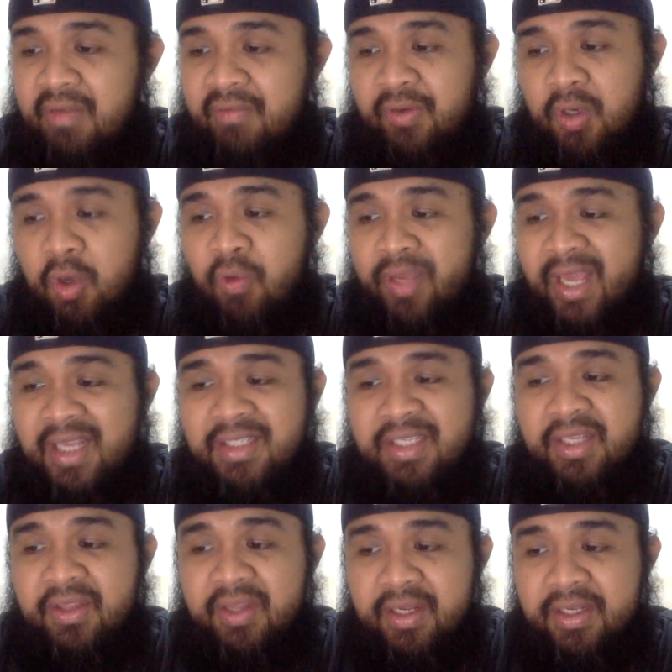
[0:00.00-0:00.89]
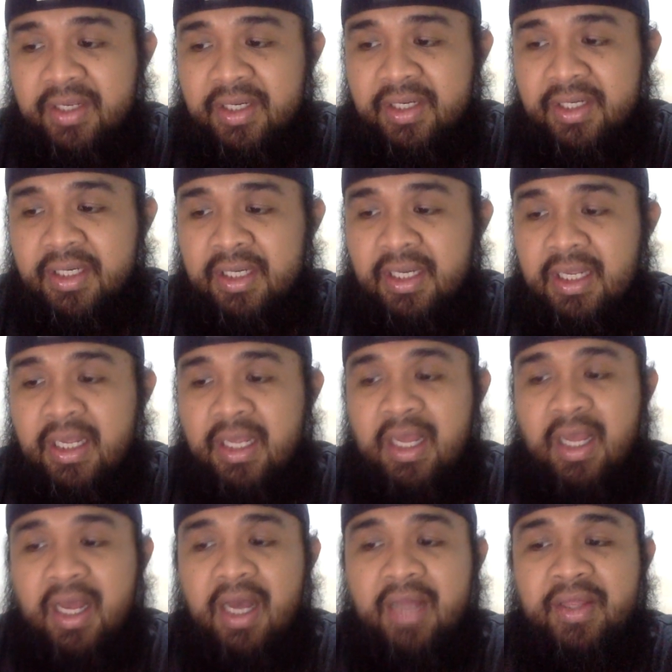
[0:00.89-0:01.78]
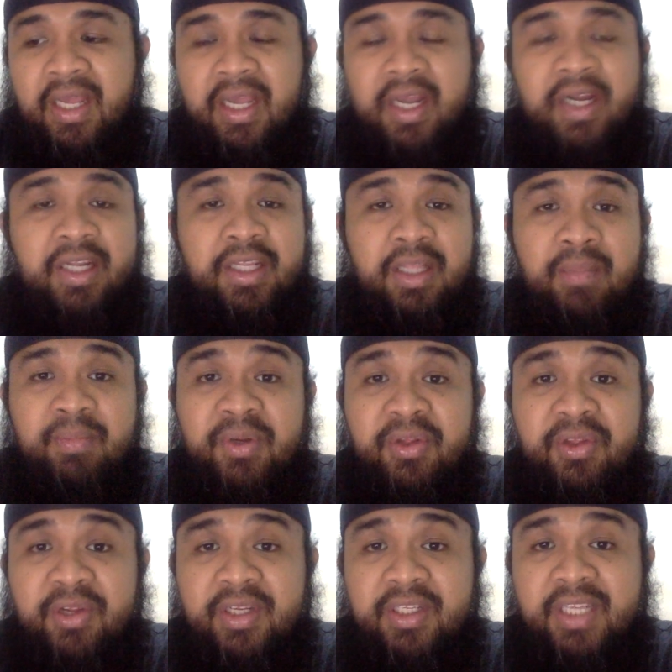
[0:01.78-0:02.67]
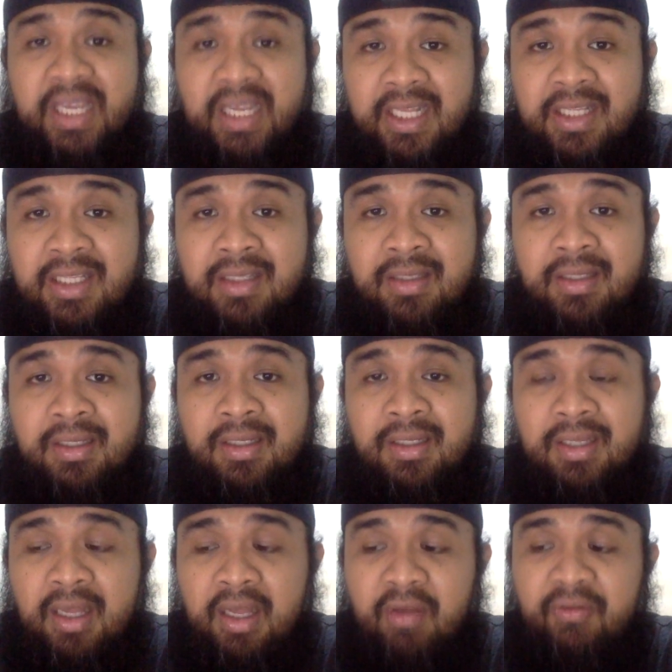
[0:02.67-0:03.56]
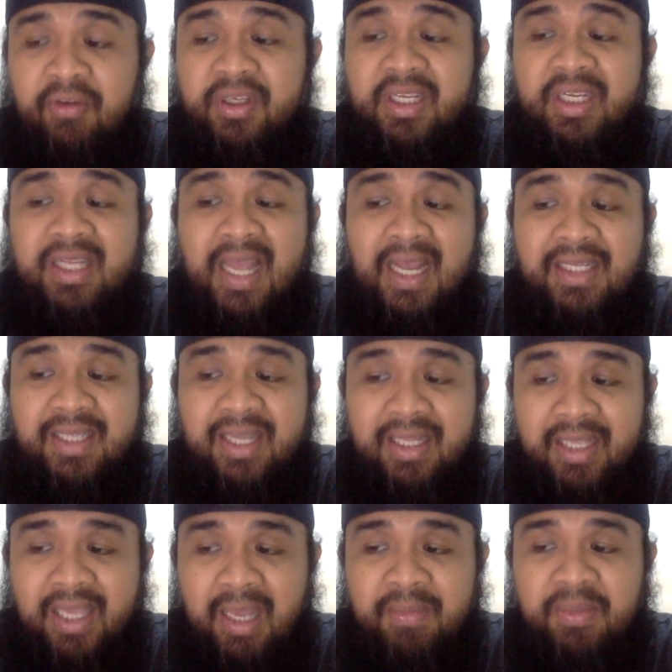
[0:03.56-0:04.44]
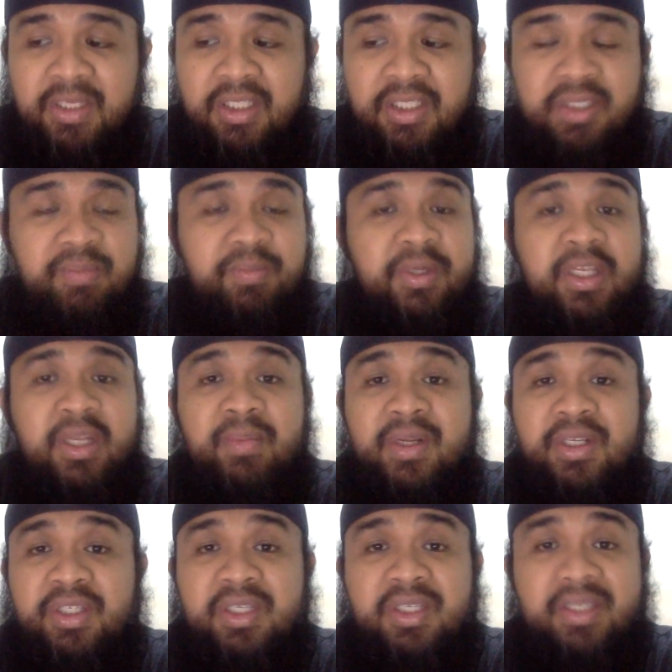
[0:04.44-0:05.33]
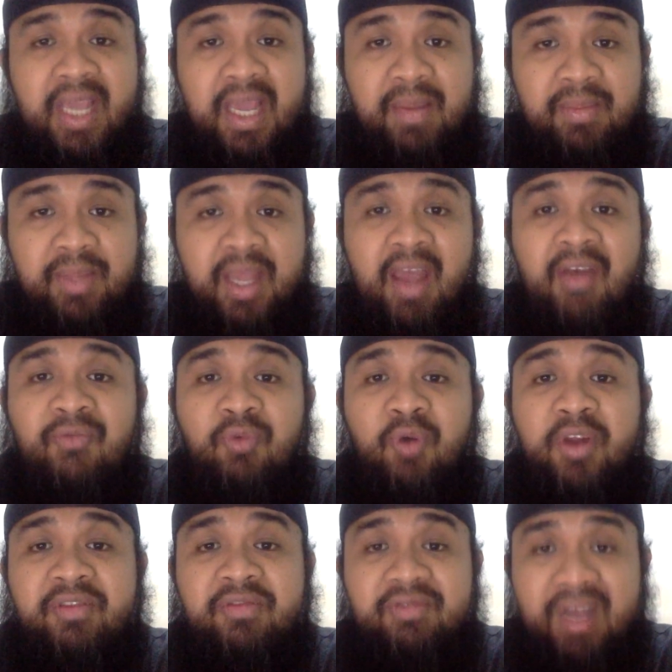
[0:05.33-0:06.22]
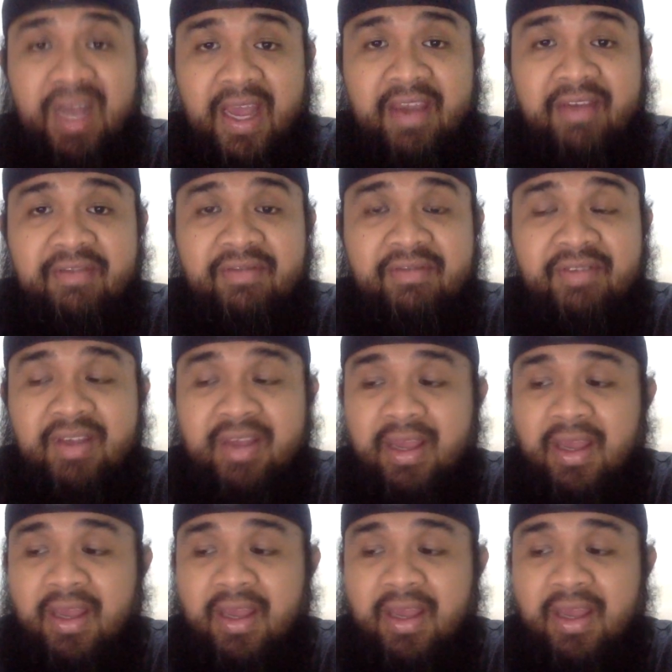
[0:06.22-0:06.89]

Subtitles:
For OKC Thunder, they are at number 13. For their last 10 games, it's pretty much the same. They have won 5.